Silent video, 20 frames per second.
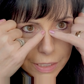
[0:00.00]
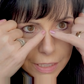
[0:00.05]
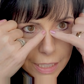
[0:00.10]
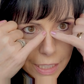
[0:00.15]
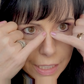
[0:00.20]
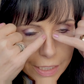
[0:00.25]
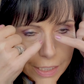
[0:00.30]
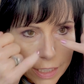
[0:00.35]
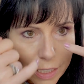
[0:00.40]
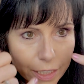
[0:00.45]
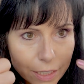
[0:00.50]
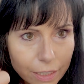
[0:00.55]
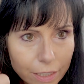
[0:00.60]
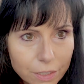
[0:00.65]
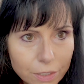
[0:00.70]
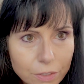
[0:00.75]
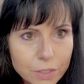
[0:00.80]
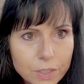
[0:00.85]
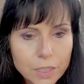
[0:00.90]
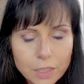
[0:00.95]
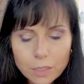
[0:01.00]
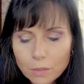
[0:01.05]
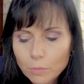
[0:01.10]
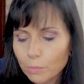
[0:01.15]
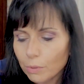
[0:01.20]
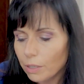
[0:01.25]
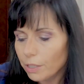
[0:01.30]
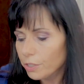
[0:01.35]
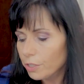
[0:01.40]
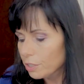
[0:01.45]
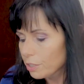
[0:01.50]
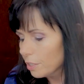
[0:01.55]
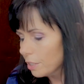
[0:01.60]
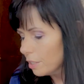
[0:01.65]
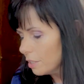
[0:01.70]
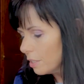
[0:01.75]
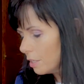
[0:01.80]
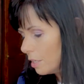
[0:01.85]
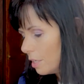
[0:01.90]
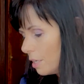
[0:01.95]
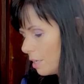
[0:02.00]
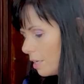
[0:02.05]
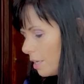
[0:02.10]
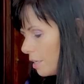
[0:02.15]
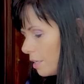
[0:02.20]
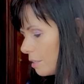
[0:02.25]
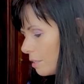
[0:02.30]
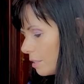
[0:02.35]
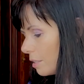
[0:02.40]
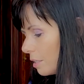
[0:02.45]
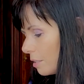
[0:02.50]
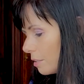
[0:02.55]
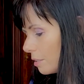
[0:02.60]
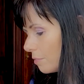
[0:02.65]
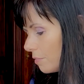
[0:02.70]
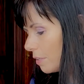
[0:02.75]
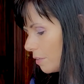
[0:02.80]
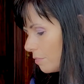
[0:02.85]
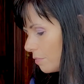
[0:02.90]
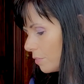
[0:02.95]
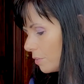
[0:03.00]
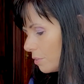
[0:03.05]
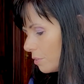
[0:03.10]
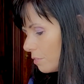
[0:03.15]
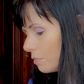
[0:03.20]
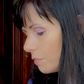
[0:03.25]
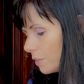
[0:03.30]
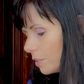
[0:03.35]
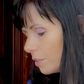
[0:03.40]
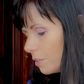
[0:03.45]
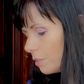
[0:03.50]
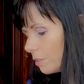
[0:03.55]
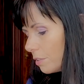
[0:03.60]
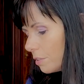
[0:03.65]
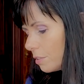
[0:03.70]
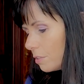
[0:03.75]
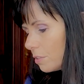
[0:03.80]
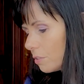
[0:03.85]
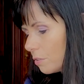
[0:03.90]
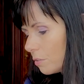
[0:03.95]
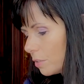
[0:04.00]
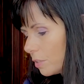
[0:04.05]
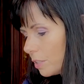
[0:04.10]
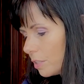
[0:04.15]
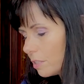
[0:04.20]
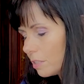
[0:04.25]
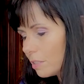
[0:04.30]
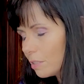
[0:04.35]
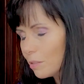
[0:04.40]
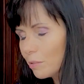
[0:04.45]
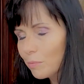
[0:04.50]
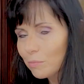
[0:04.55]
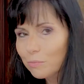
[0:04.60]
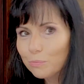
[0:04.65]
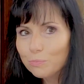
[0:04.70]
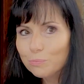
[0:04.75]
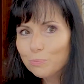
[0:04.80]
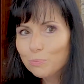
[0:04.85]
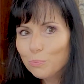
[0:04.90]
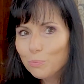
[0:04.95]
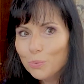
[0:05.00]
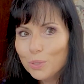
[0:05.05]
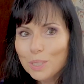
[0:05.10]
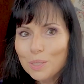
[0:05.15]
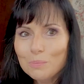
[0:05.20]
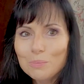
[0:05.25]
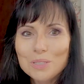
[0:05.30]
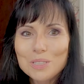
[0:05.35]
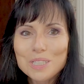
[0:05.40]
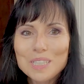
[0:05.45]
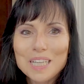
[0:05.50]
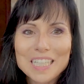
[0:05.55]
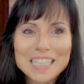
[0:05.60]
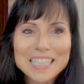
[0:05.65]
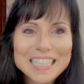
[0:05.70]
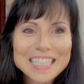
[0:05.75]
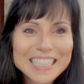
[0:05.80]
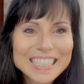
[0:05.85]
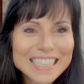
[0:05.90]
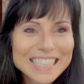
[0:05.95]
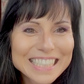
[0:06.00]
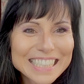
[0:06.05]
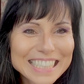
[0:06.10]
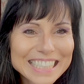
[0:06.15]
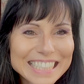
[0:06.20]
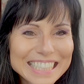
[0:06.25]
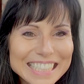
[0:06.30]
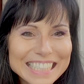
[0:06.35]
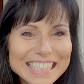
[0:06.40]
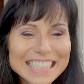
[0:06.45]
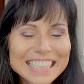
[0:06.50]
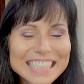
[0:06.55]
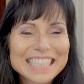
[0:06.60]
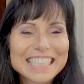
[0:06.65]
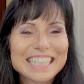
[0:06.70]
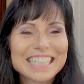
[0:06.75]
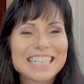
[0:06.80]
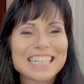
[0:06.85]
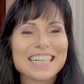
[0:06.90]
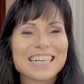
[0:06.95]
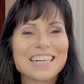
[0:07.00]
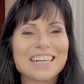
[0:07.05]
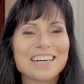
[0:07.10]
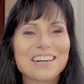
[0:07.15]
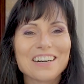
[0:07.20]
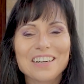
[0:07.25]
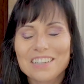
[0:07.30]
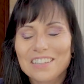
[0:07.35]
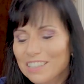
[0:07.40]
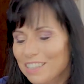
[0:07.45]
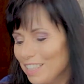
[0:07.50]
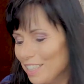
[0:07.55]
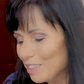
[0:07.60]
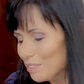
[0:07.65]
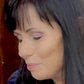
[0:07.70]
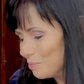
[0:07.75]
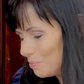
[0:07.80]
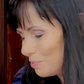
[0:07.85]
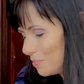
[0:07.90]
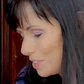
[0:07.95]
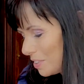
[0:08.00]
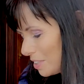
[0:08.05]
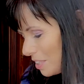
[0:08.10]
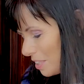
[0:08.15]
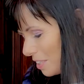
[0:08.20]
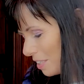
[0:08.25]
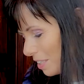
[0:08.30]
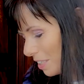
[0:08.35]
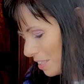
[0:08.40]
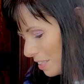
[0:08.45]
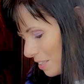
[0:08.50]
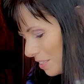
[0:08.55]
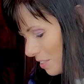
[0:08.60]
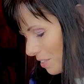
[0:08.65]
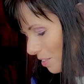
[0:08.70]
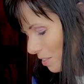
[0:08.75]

technique than using the brush. And I have little fingers, so it's pretty precise. All right, so